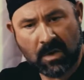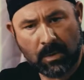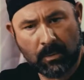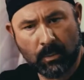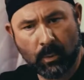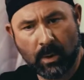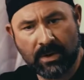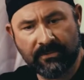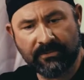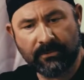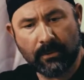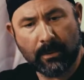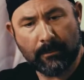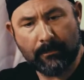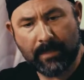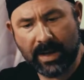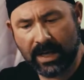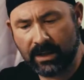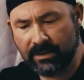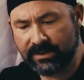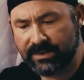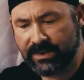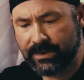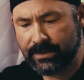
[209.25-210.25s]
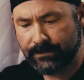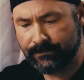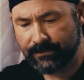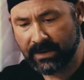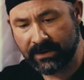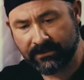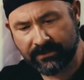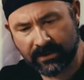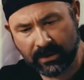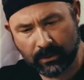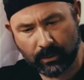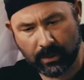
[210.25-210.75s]
one for a belt
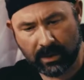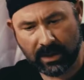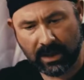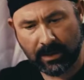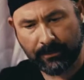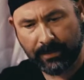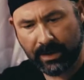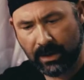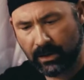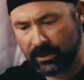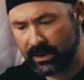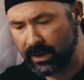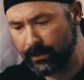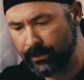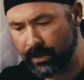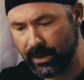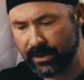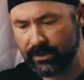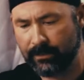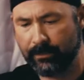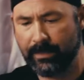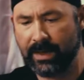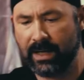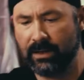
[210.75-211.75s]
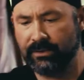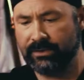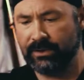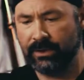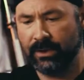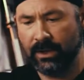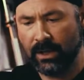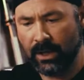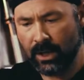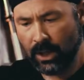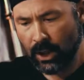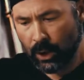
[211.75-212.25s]
if they're wearing a belt, clip on the belt,
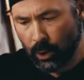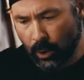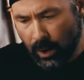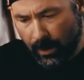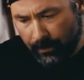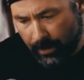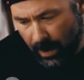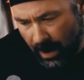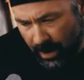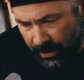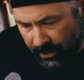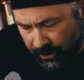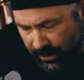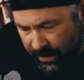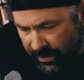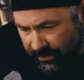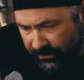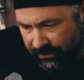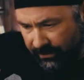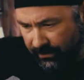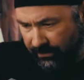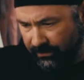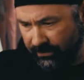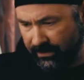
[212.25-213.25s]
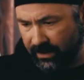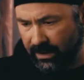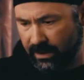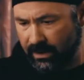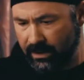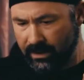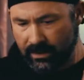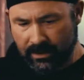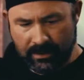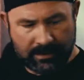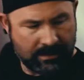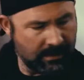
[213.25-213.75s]
go up underneath
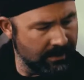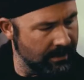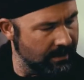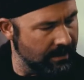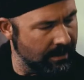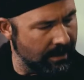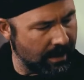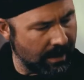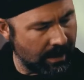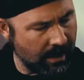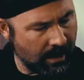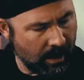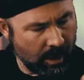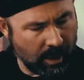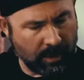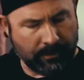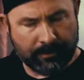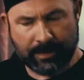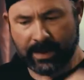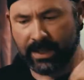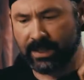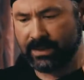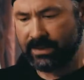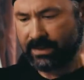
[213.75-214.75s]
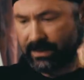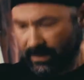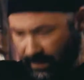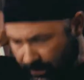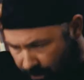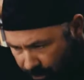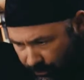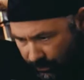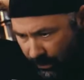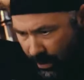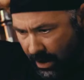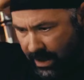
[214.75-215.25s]
the armpits
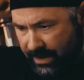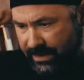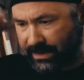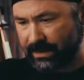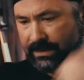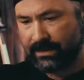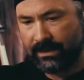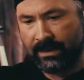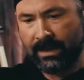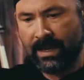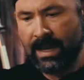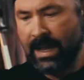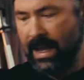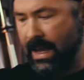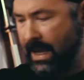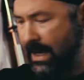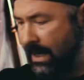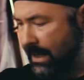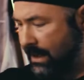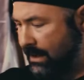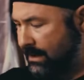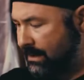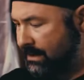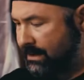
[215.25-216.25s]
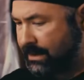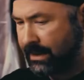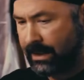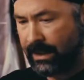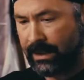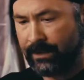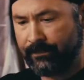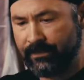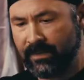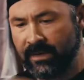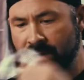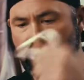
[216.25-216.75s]
and across, and
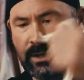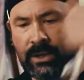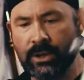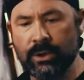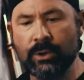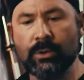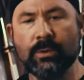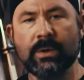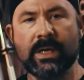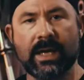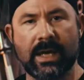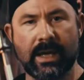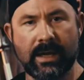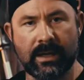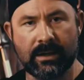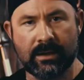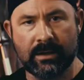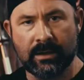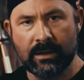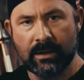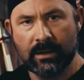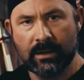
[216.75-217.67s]
then you can